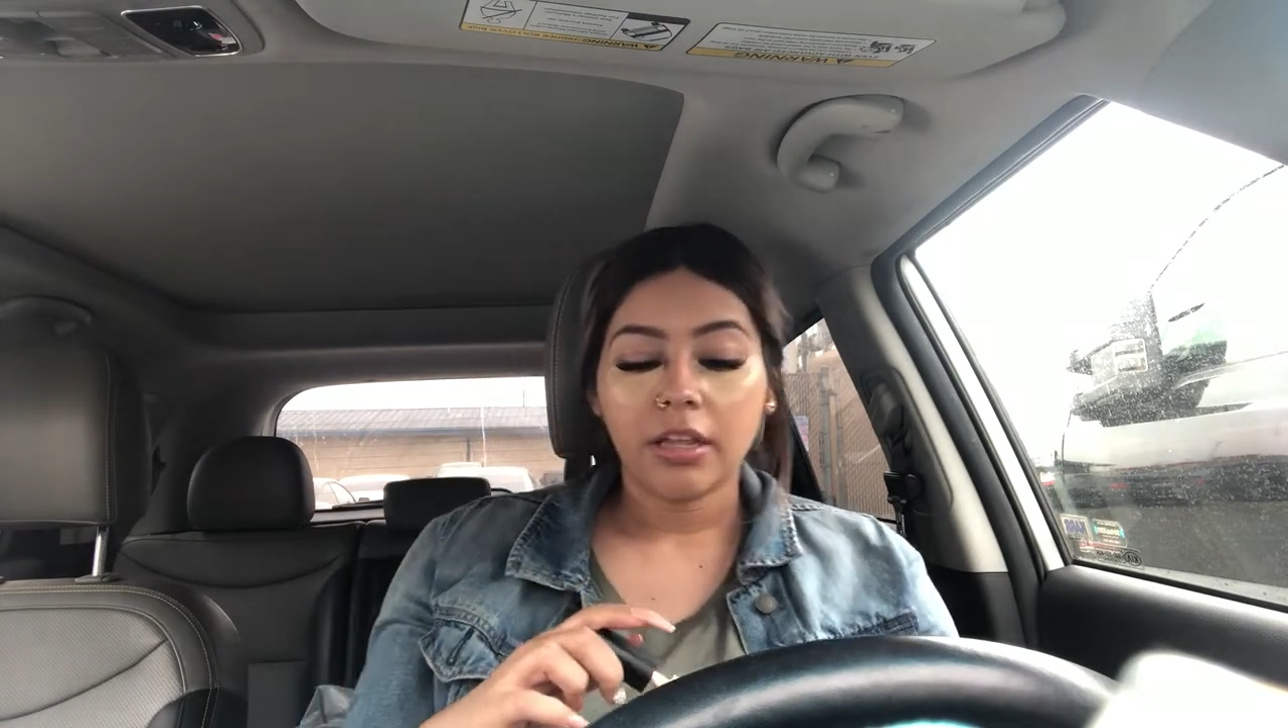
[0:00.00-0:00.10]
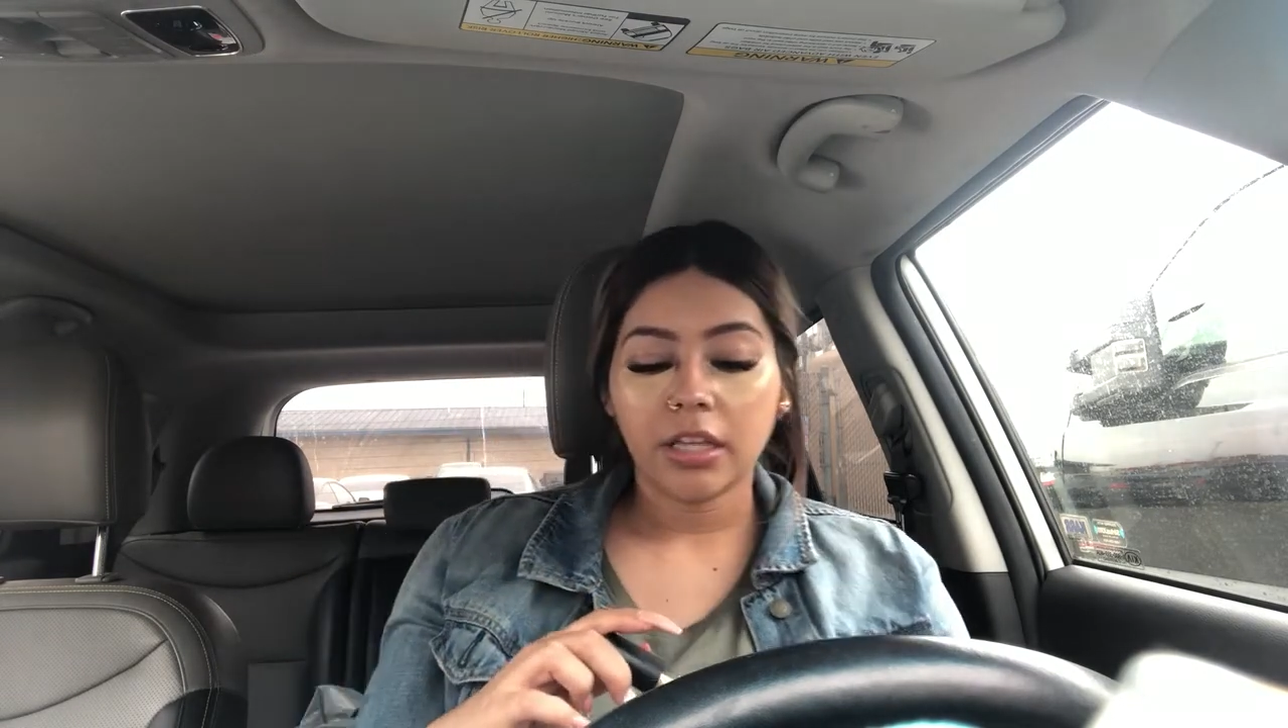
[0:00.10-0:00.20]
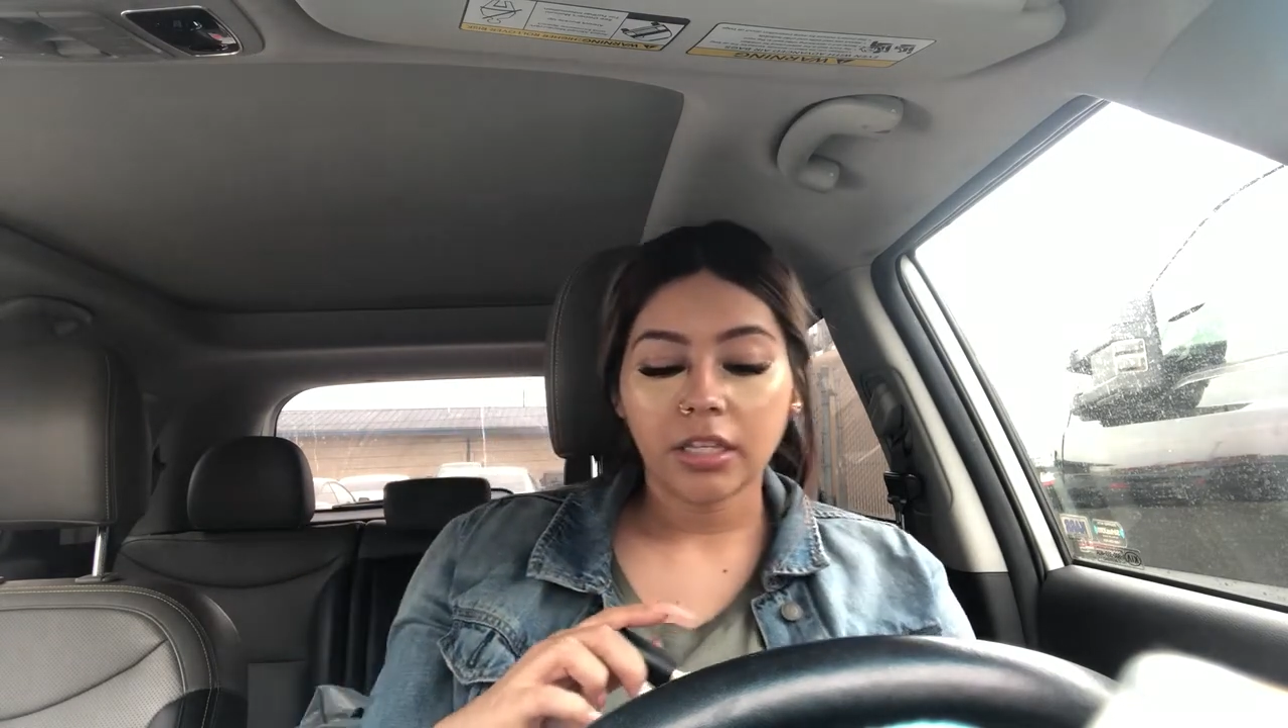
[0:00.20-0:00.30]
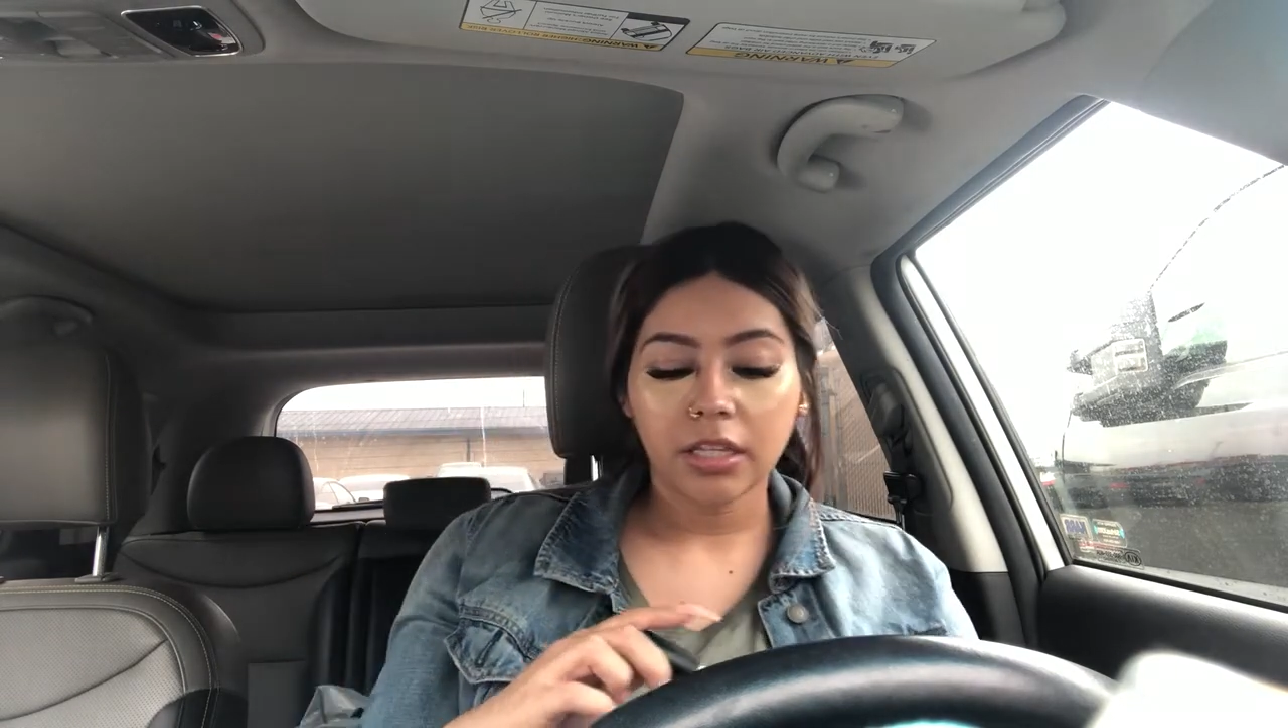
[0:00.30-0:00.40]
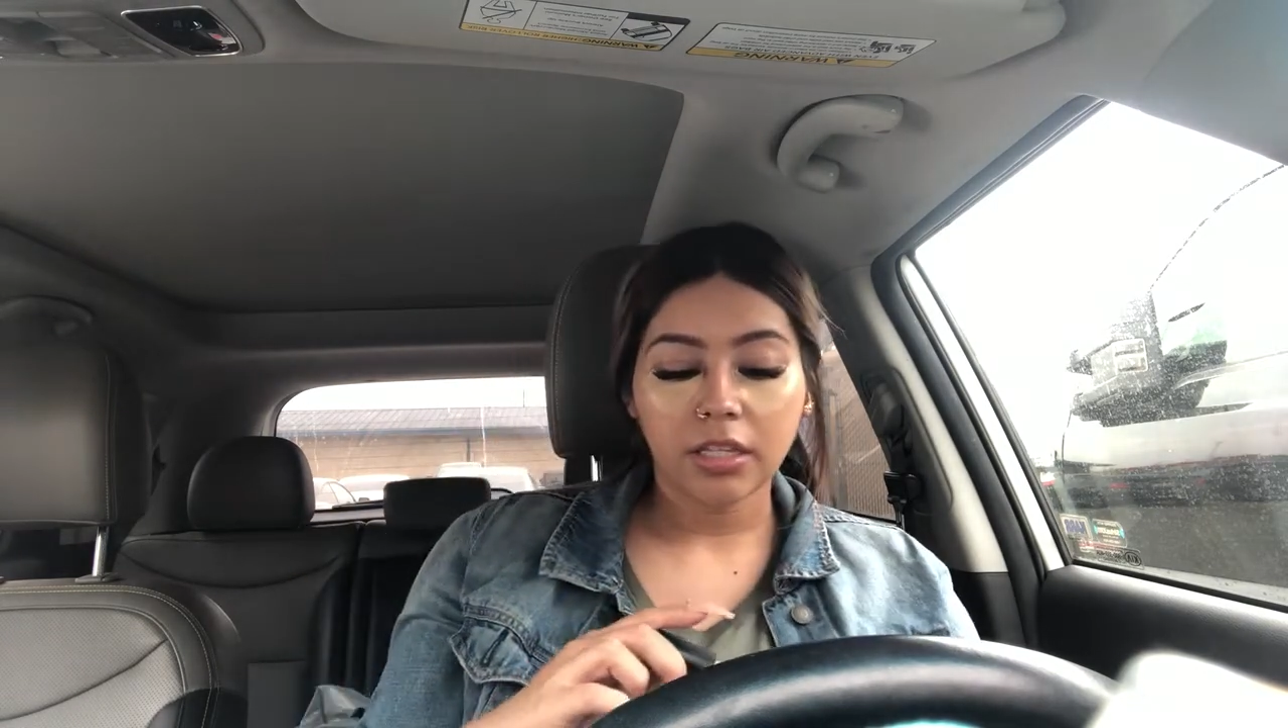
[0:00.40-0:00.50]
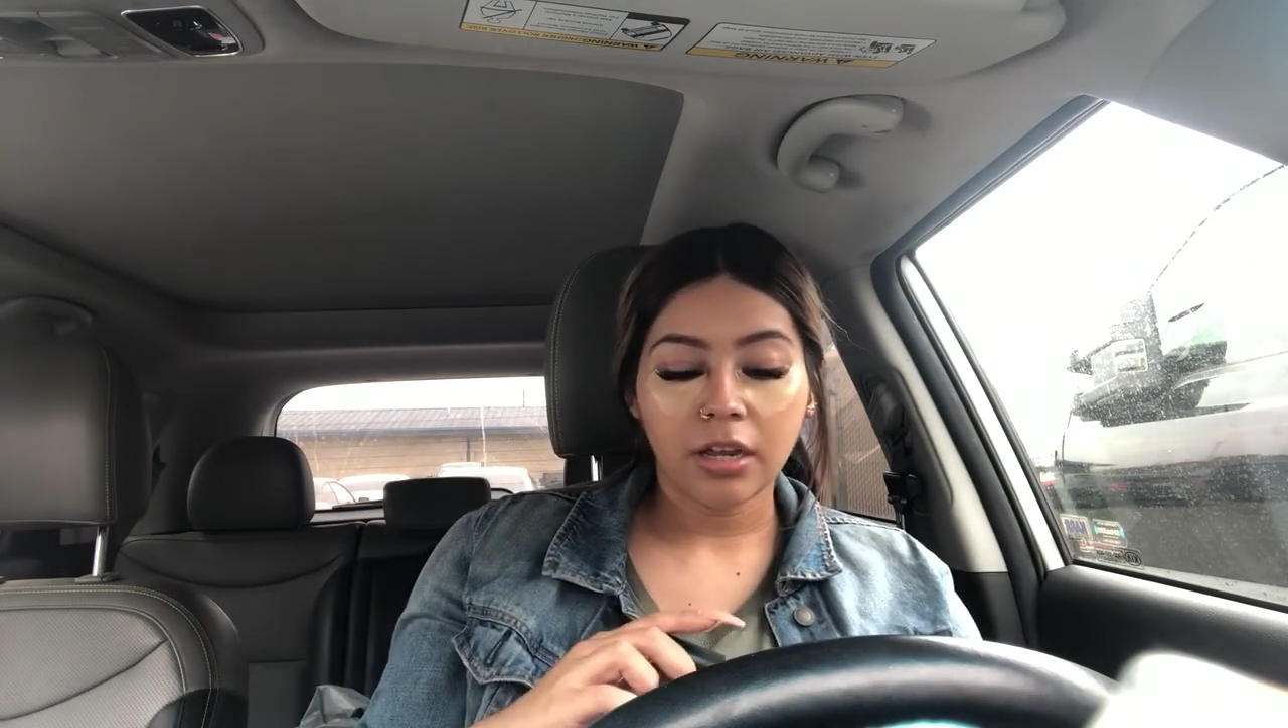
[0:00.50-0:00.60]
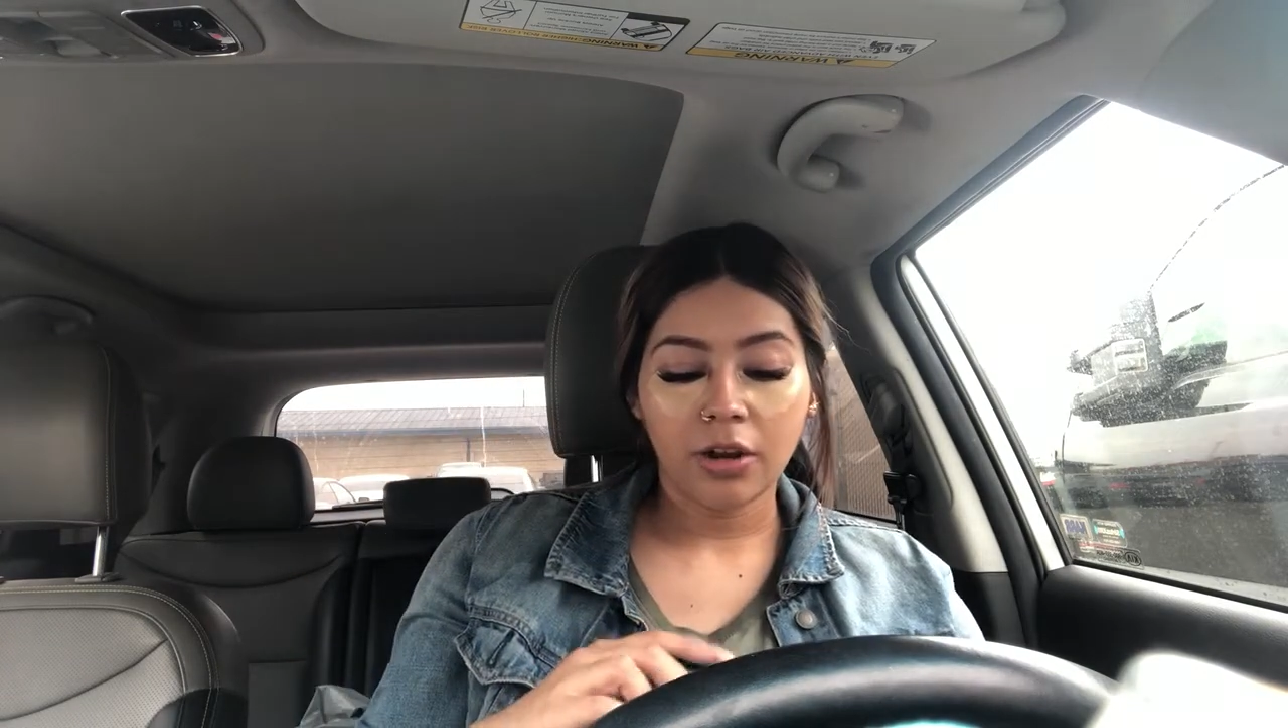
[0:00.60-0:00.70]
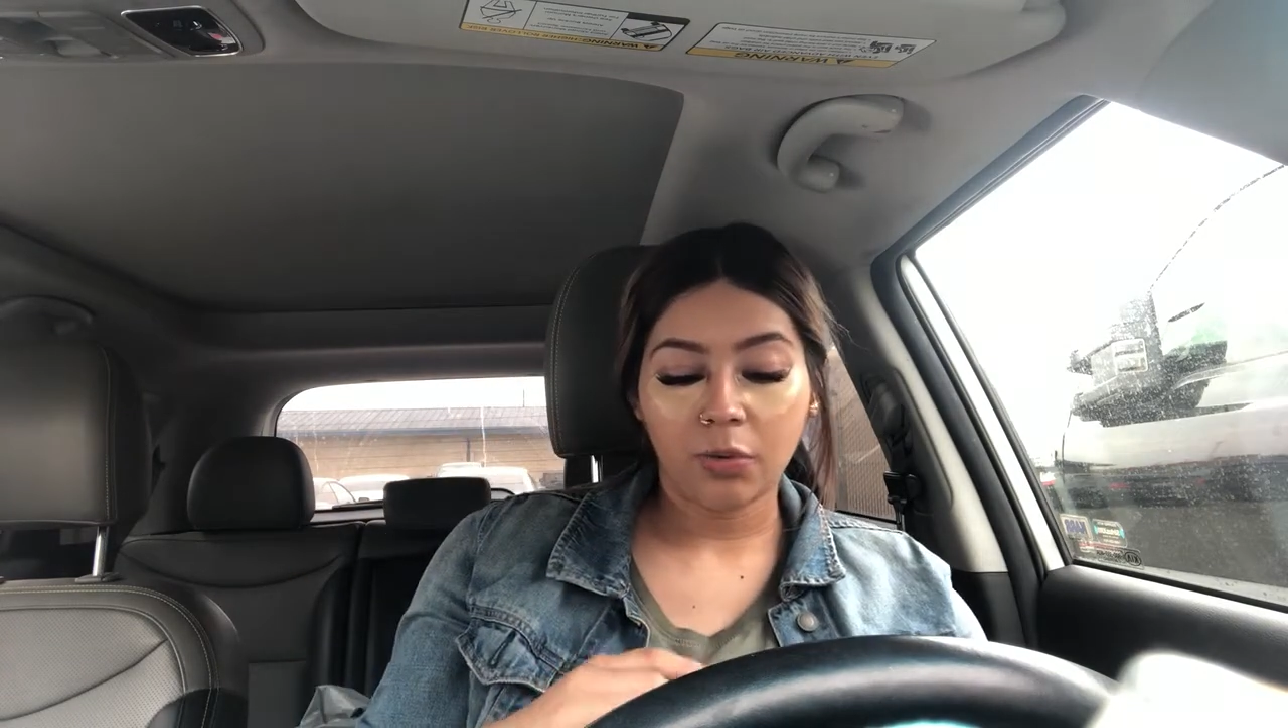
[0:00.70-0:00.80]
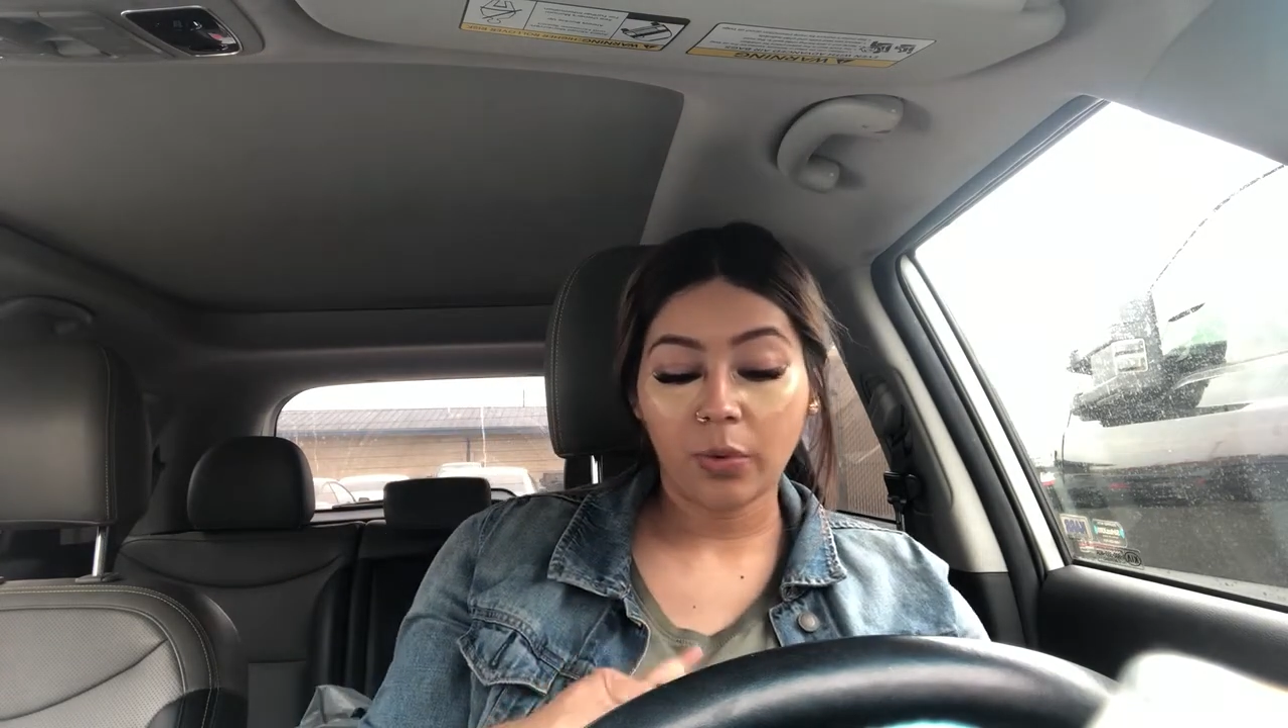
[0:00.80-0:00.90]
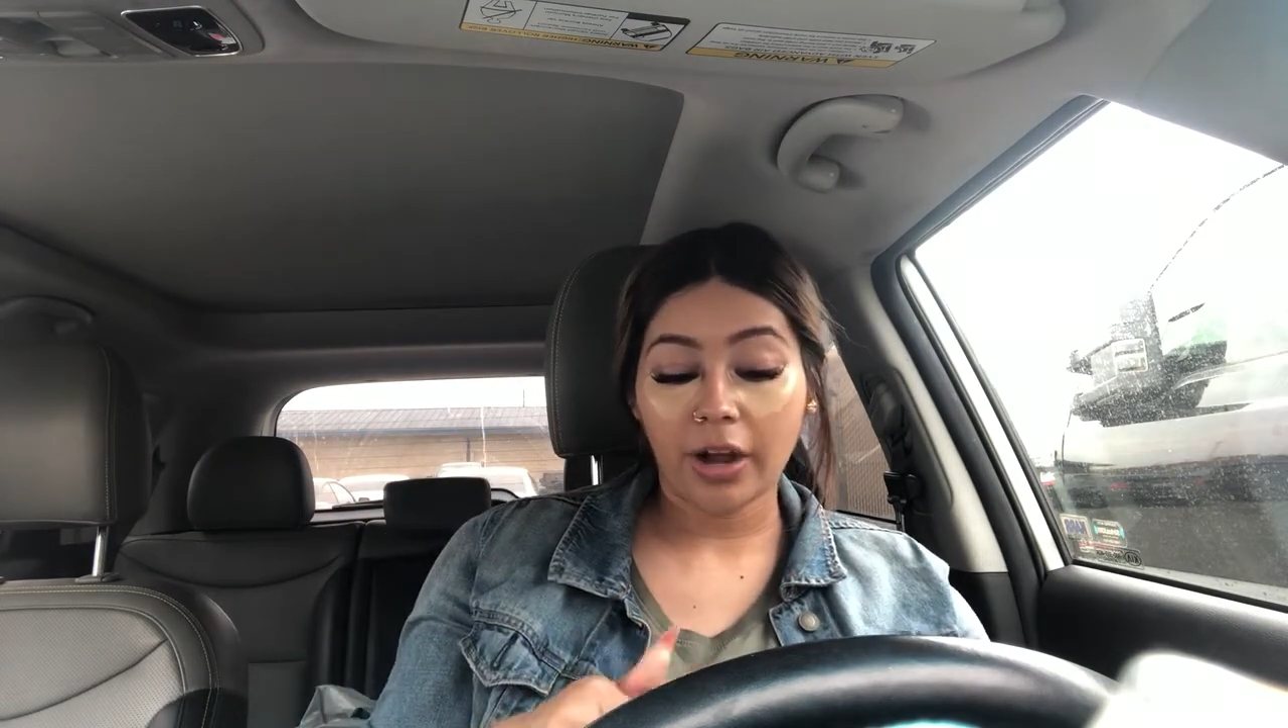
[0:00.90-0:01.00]
this is
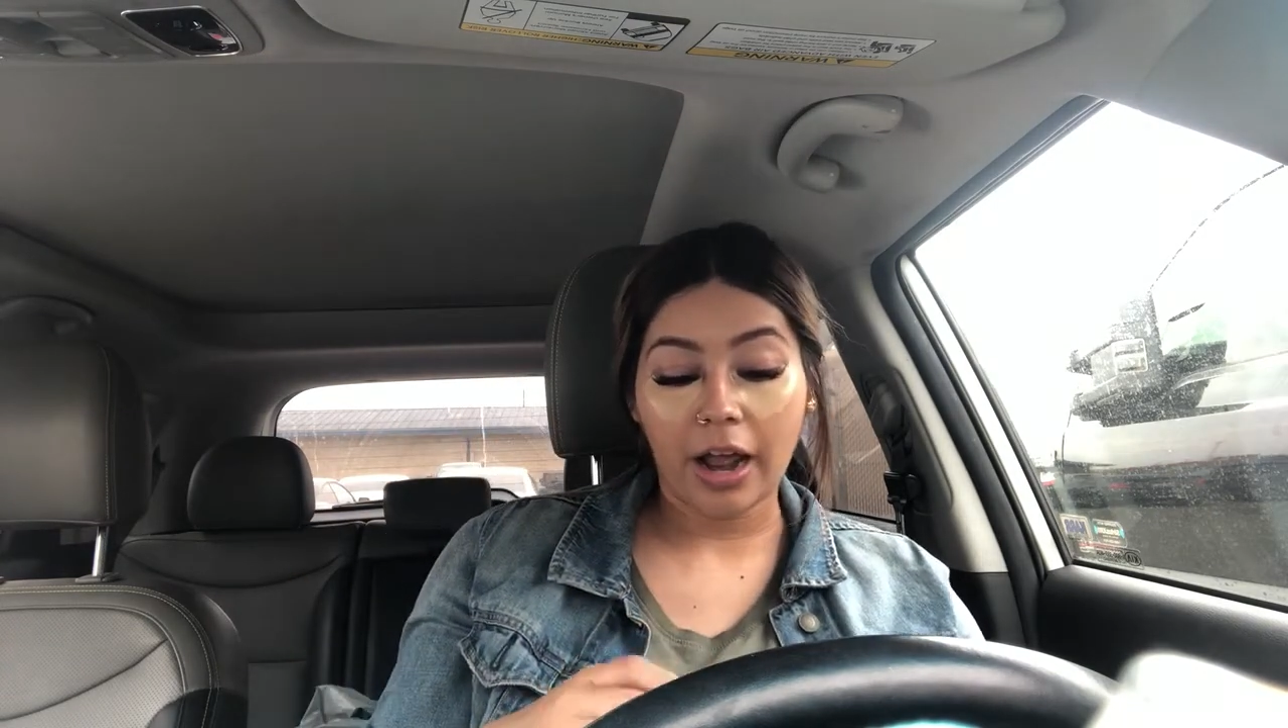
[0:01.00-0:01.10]
what